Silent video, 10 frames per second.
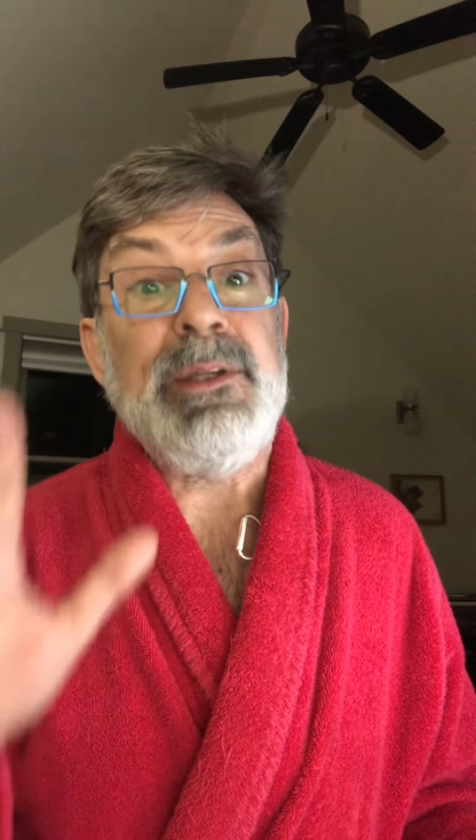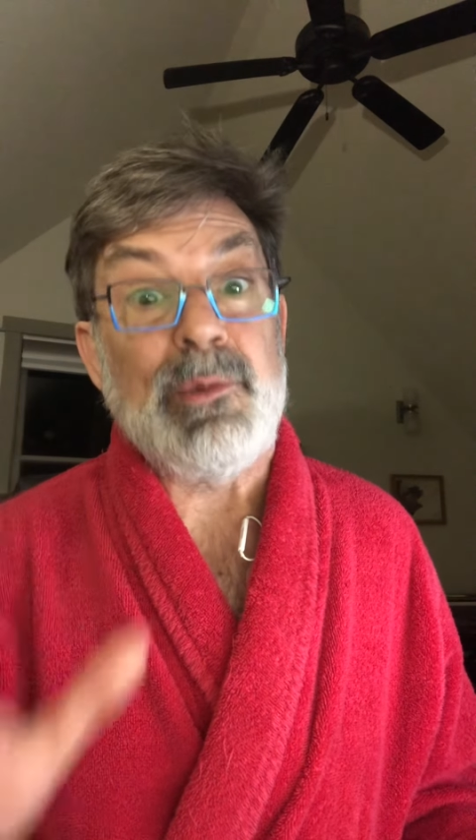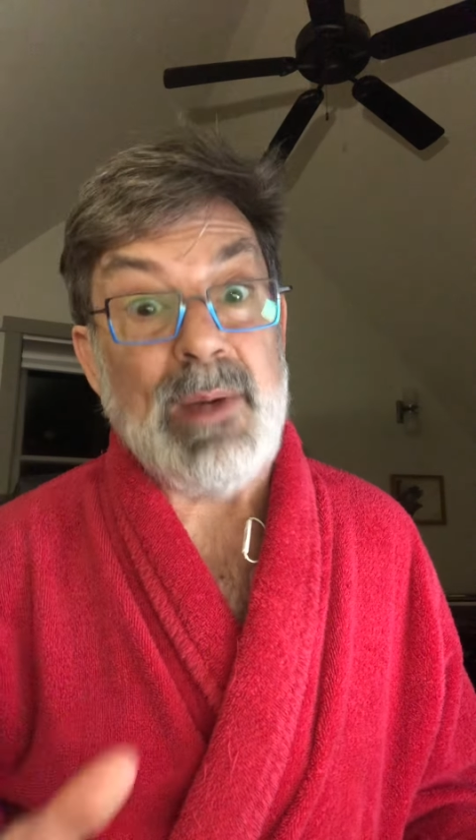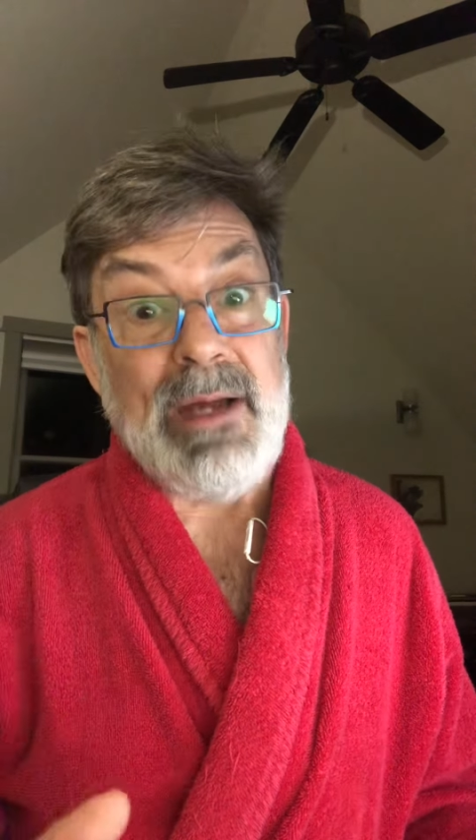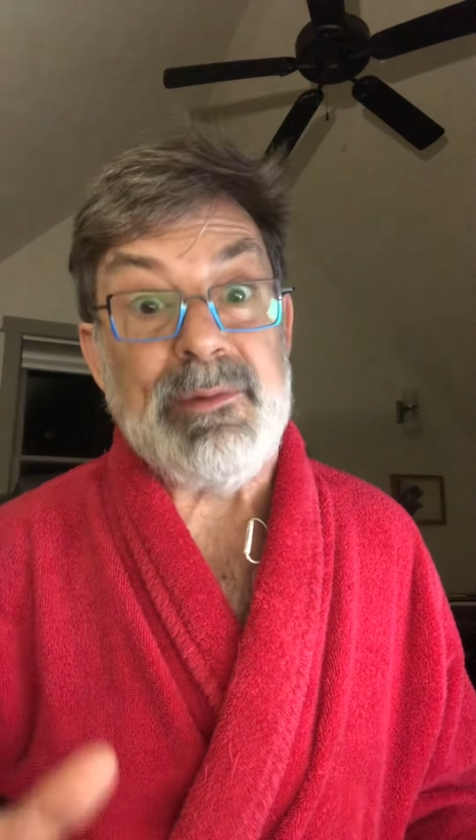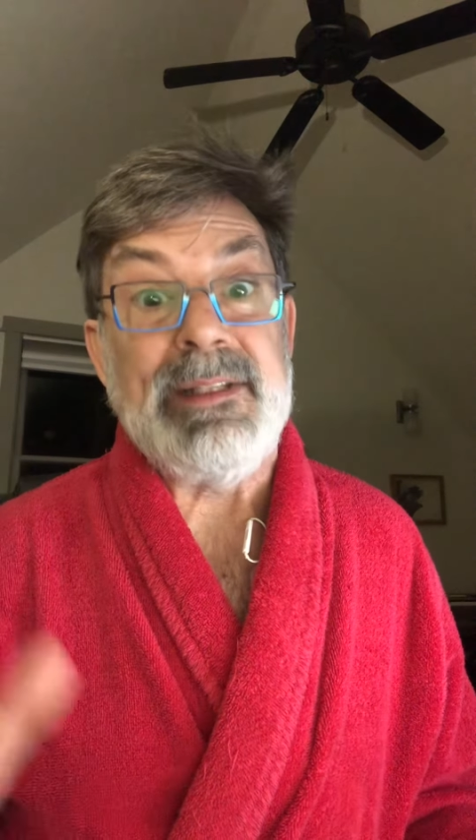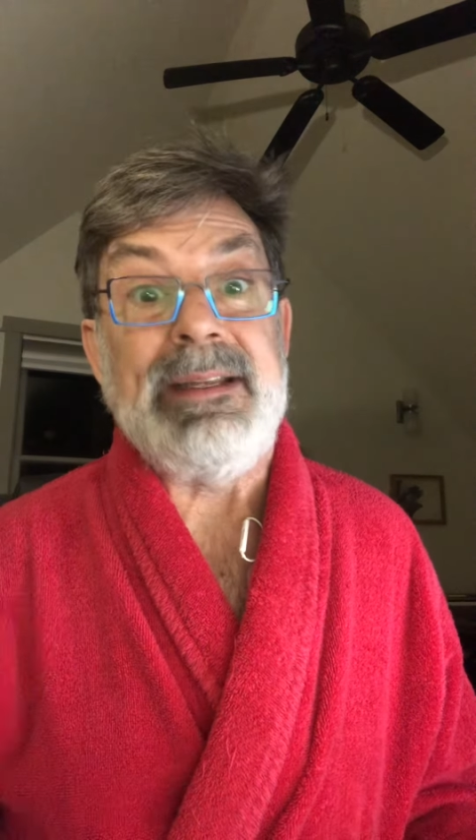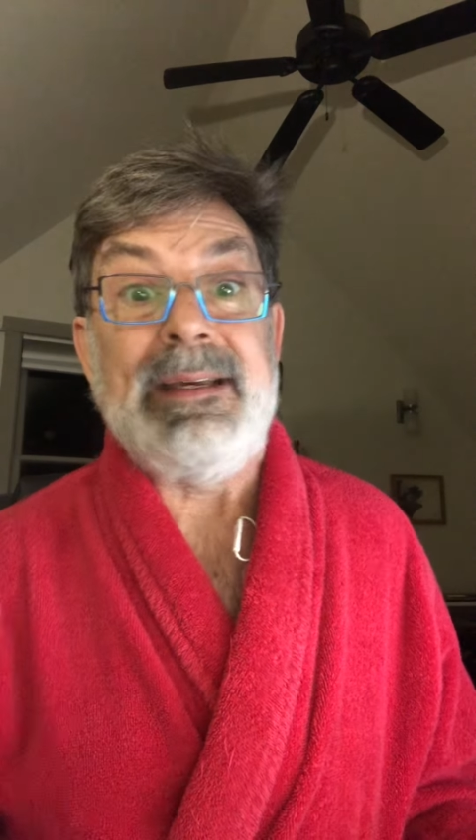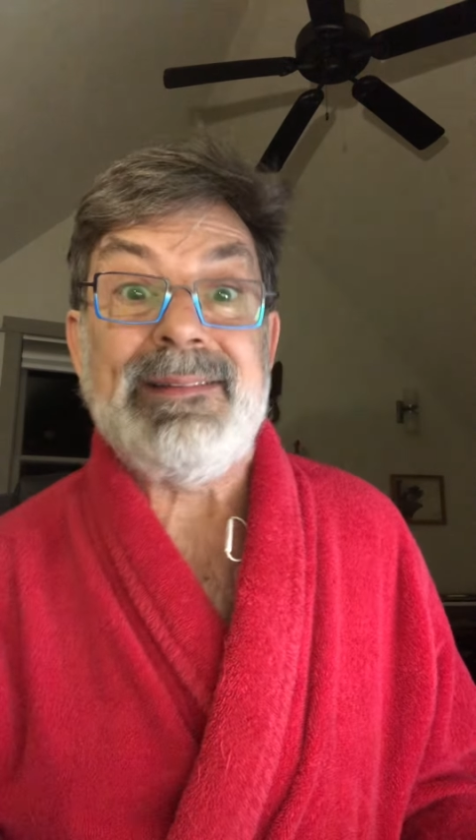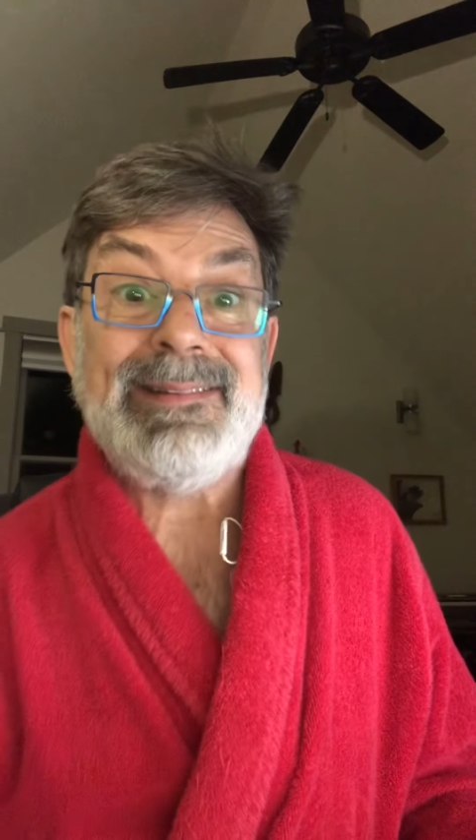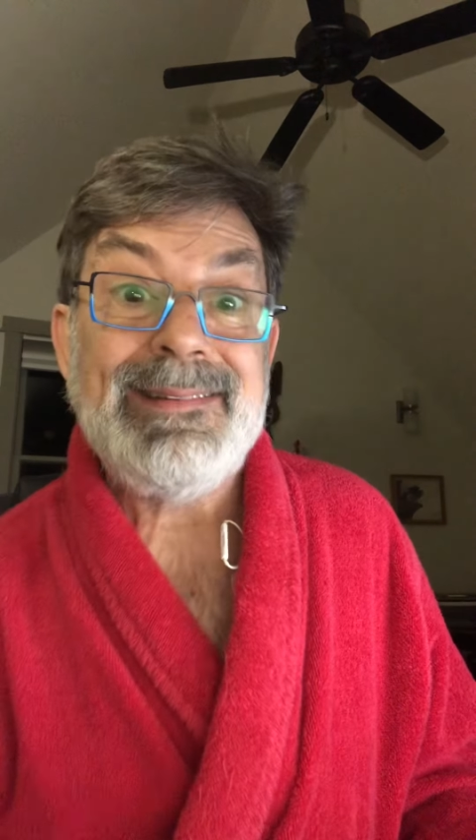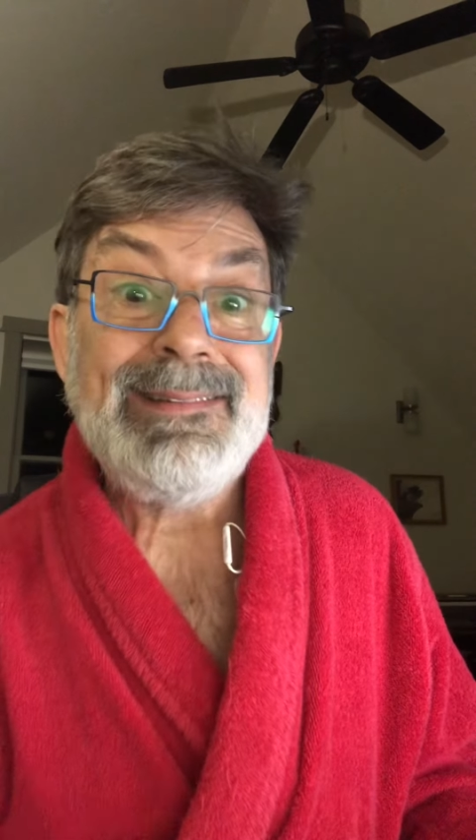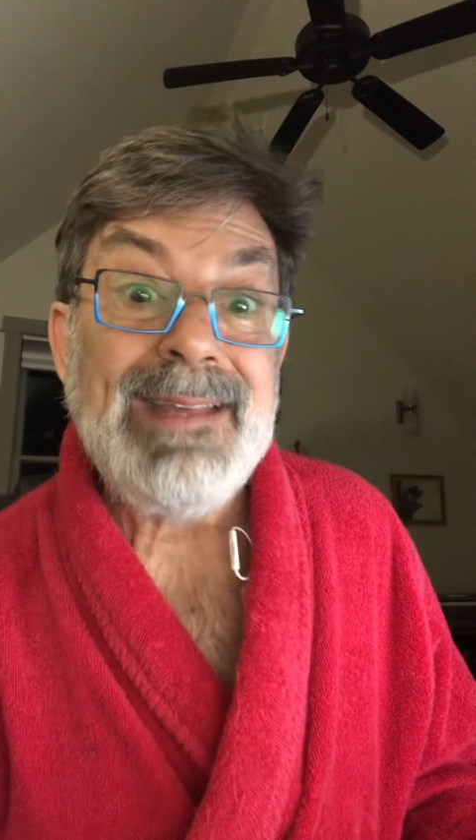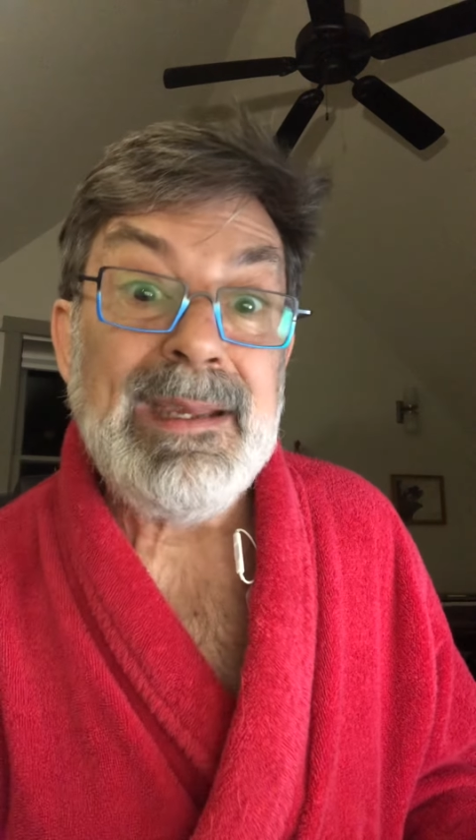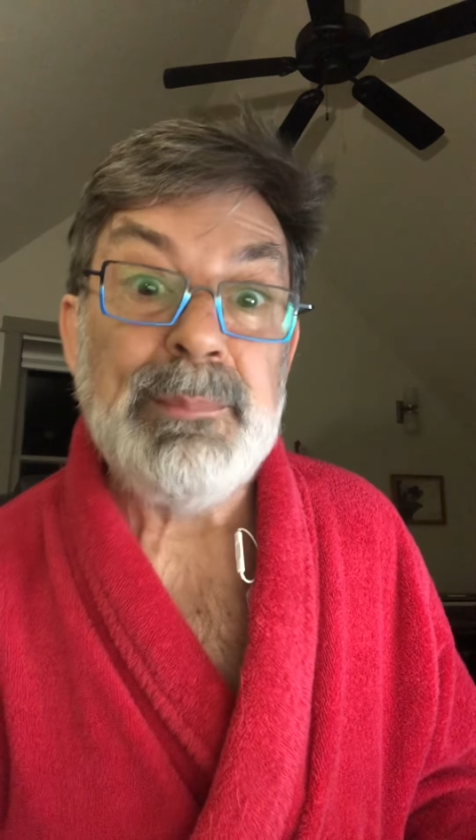grounded and
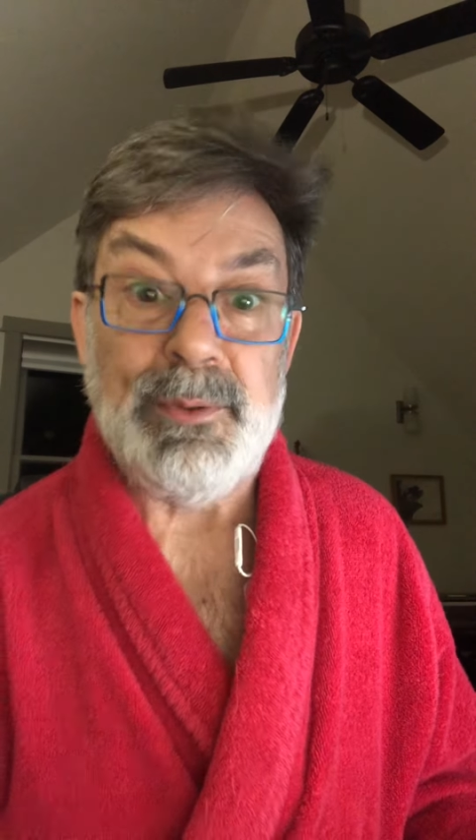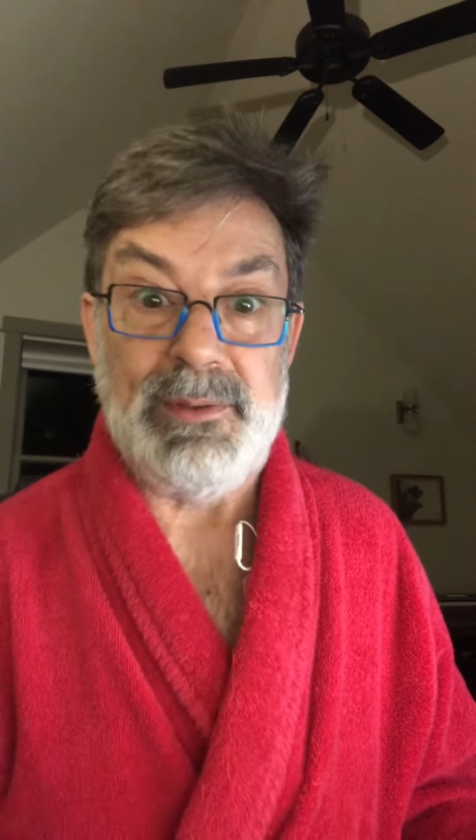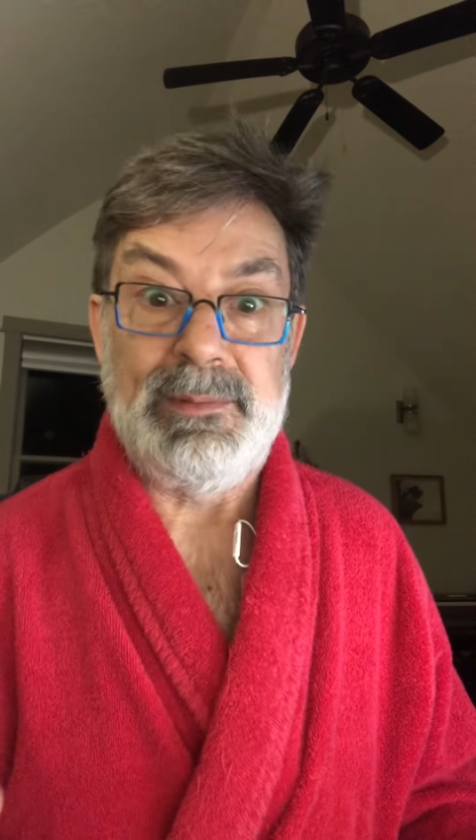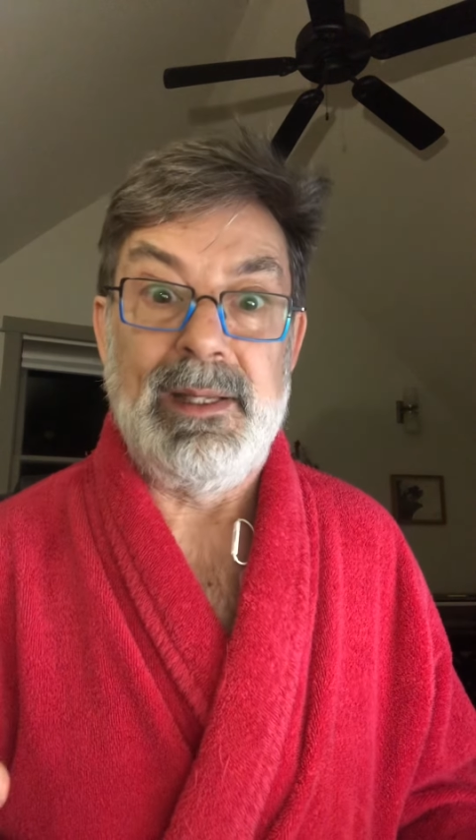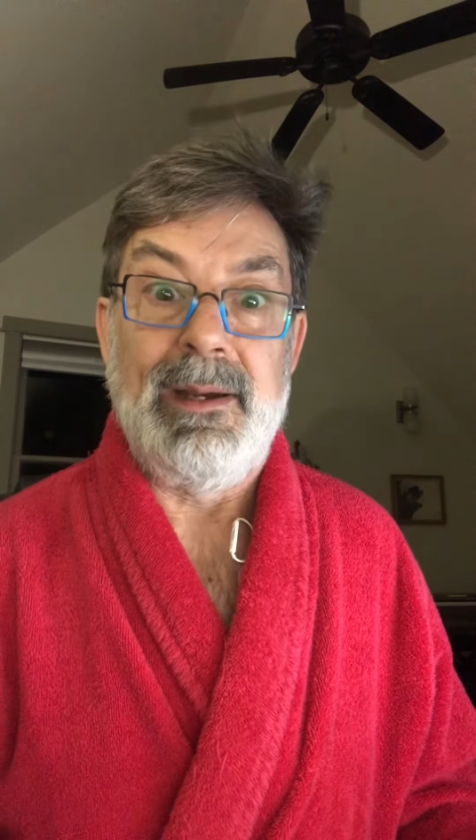stable.